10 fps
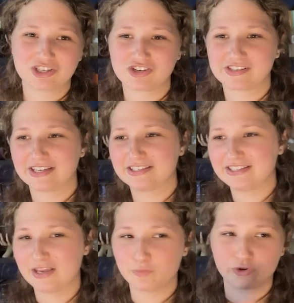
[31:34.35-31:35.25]
Just like
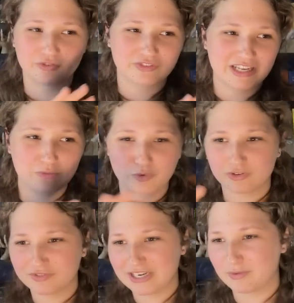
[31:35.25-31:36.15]
dead wolf, dead
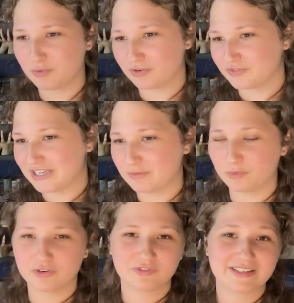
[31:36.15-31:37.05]
wolf, dead wolf, dead
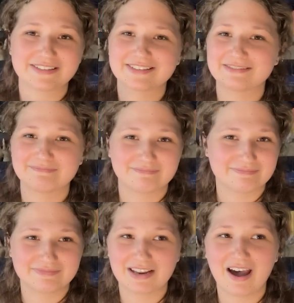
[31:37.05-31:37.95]
wolf. It's
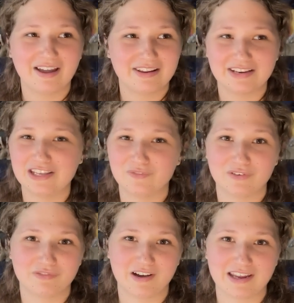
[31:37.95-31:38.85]
not an even
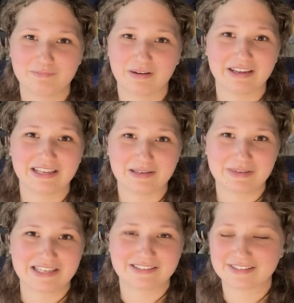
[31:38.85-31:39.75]
fight by any
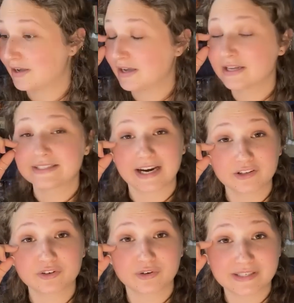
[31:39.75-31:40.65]
means.
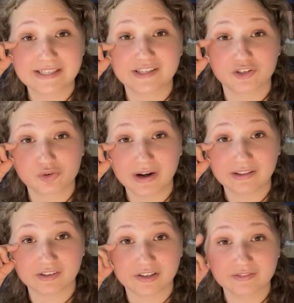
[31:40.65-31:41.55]
Tyler goes into the
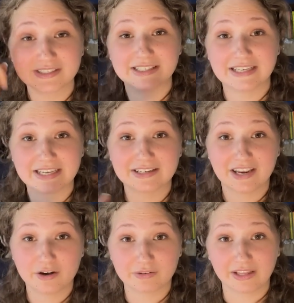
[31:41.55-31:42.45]
trailer to get
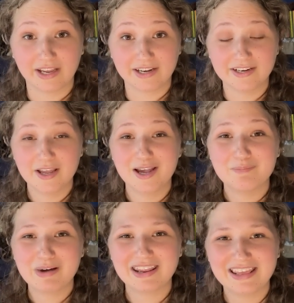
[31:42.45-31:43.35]
Caroline,
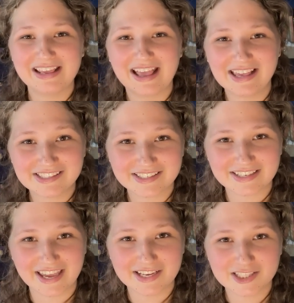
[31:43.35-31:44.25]
but he
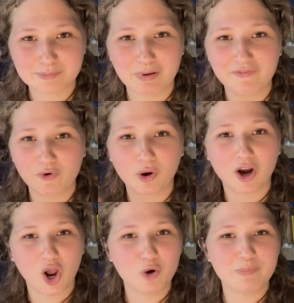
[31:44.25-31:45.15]
hesitates before
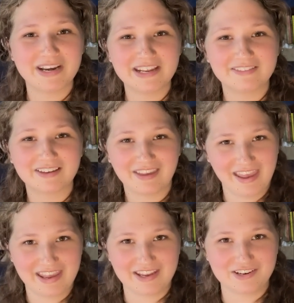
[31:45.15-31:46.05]
opening the
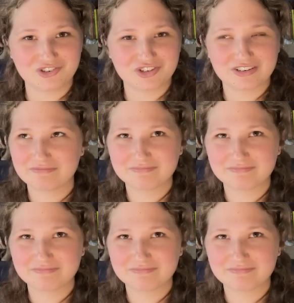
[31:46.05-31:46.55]
cage.